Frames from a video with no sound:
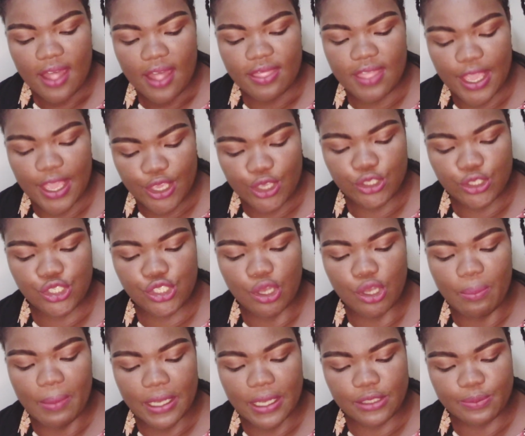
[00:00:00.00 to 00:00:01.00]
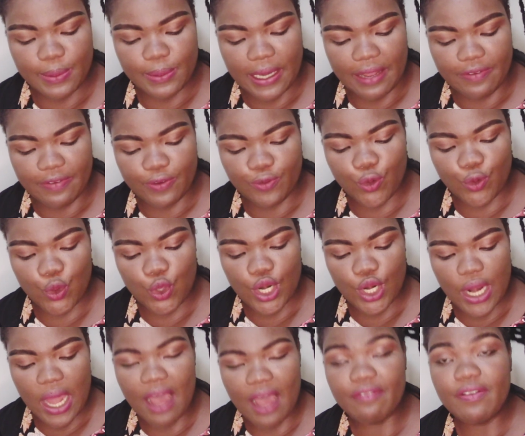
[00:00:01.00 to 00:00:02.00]
Thank you so much, beloved, for the
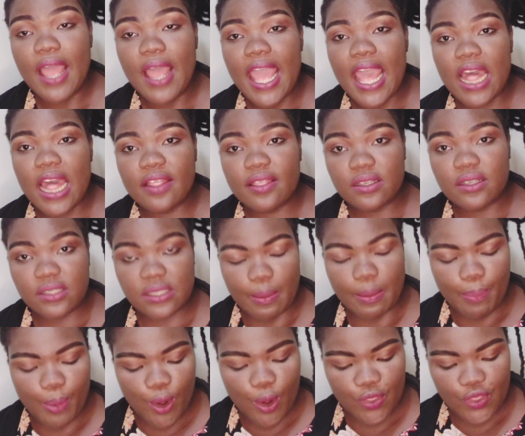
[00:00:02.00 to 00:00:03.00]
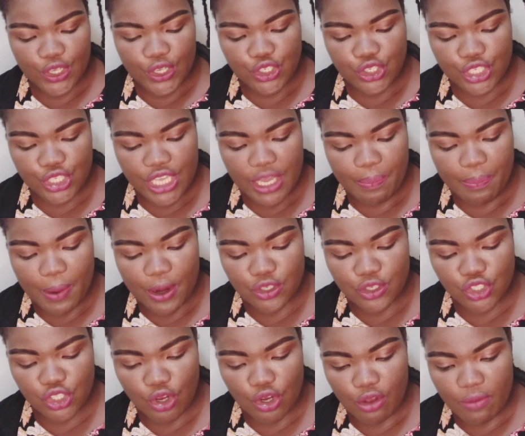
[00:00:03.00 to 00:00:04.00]
love and the support that you keep on
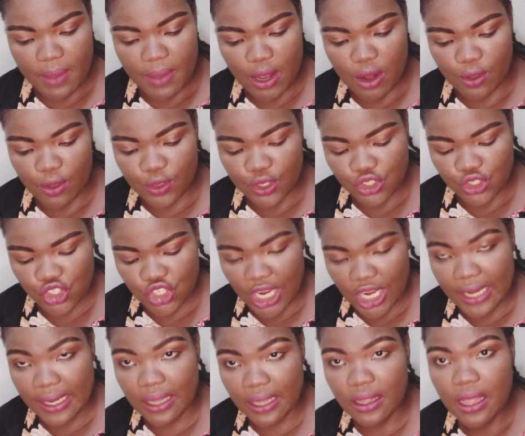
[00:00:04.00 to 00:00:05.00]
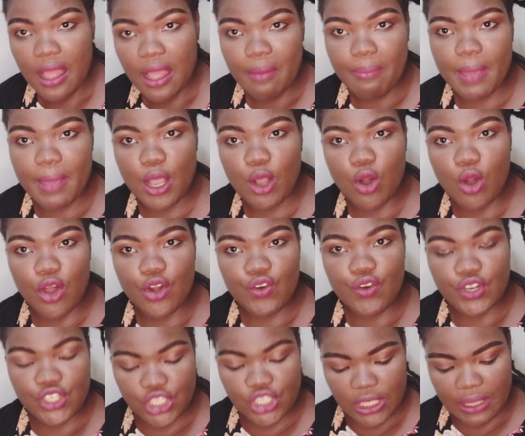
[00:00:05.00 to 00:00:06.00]
showing me on this channel. May God
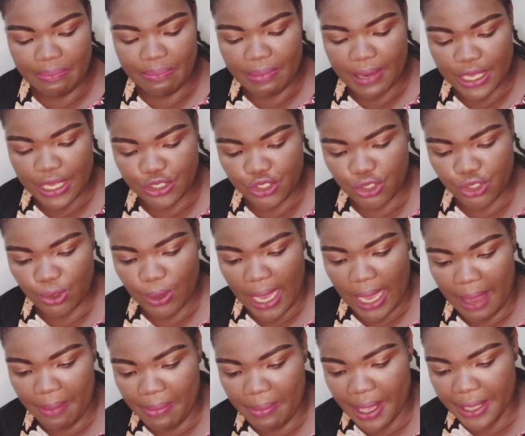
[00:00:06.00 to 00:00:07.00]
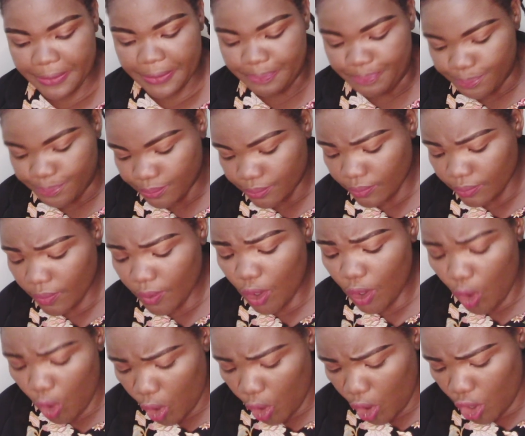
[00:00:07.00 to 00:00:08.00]
richly bless you. Amen.
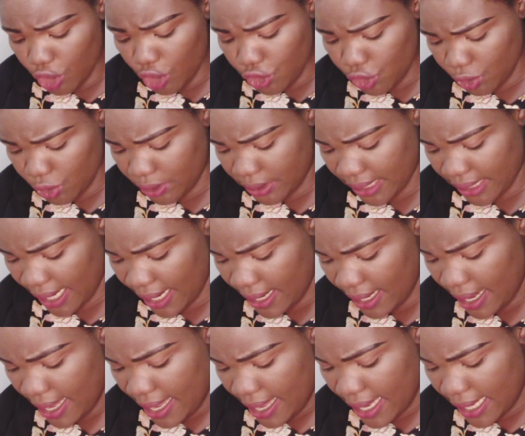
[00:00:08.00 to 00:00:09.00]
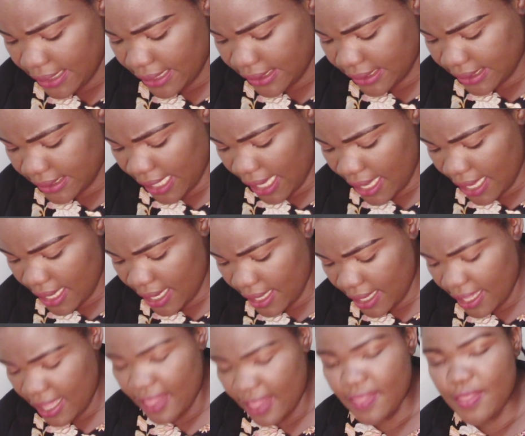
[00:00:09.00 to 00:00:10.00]
God today is
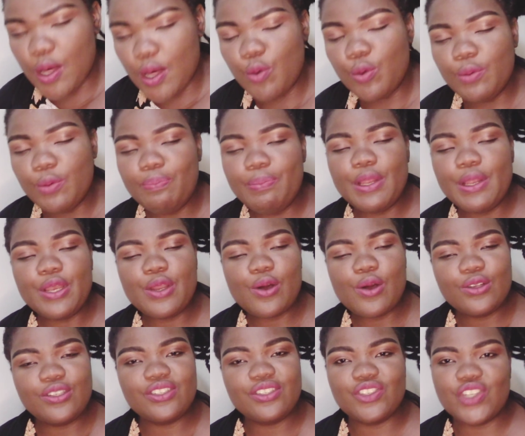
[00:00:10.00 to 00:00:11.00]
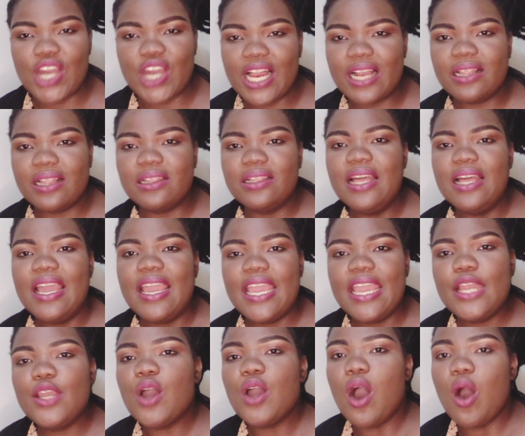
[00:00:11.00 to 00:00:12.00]
saying there will be no struggle
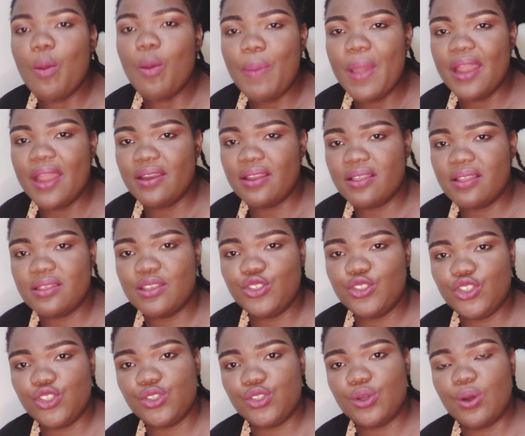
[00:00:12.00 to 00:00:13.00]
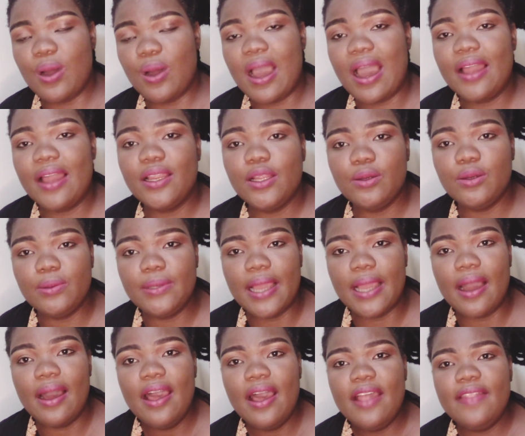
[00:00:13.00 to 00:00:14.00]
in opening this door.
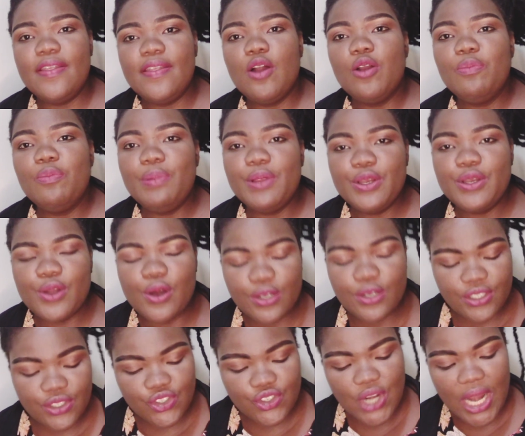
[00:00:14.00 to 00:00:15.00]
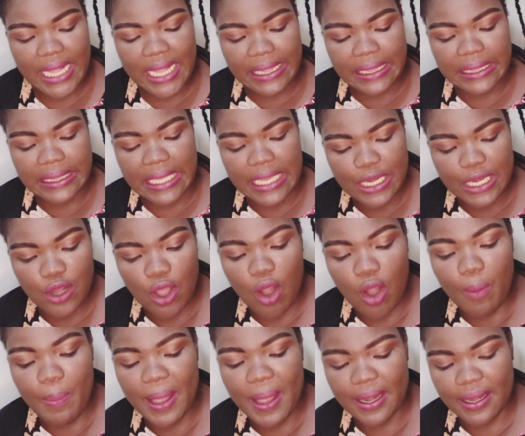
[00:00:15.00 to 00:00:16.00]
Hallelujah. There will be no struggle in
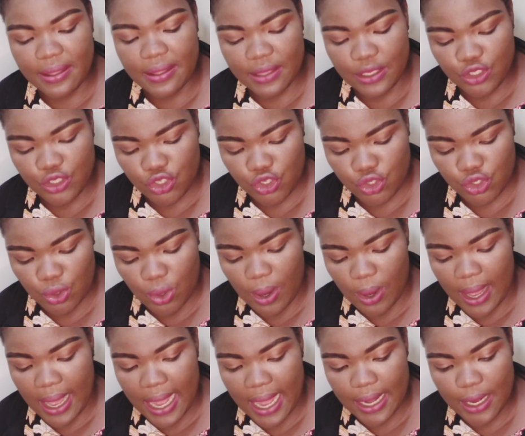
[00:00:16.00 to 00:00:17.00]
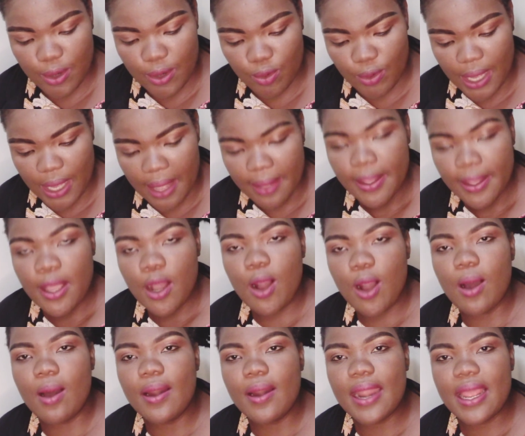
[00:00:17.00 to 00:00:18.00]
opening this door. Hallelujah.
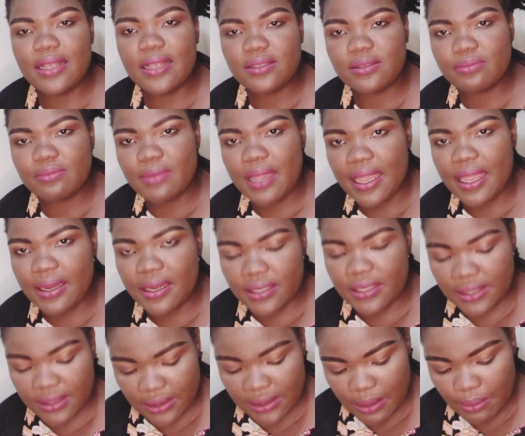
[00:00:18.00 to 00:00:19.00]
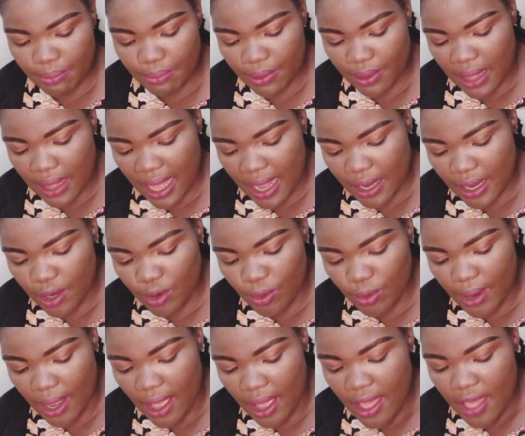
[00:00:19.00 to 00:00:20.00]
God has made it simple.
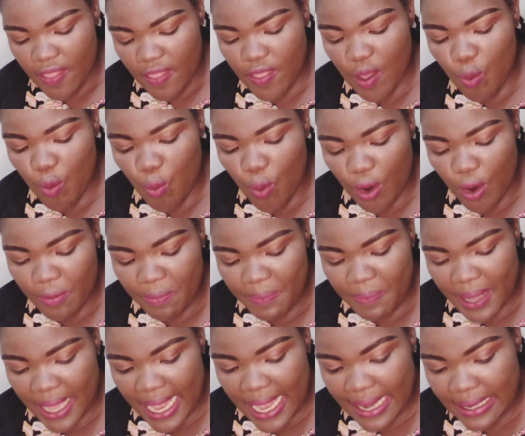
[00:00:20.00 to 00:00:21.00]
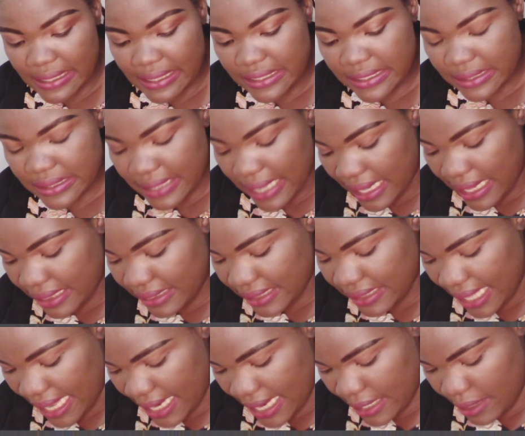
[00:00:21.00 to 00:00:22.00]
Hallelujah. There won't be any
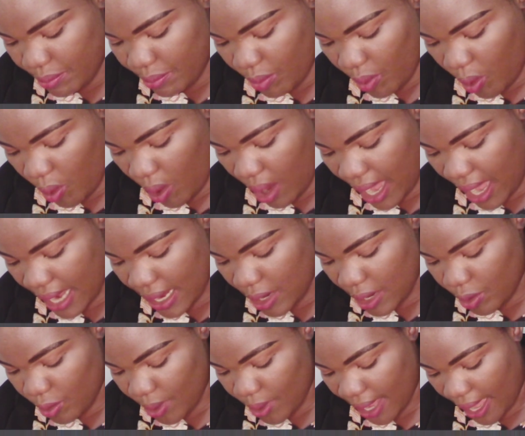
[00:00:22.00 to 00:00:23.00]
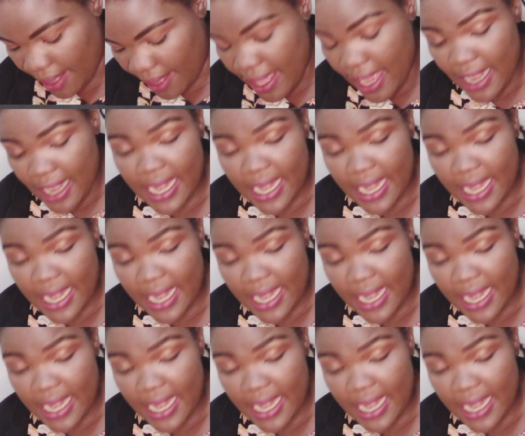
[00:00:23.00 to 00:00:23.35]
struggle anymore. Hallelujah.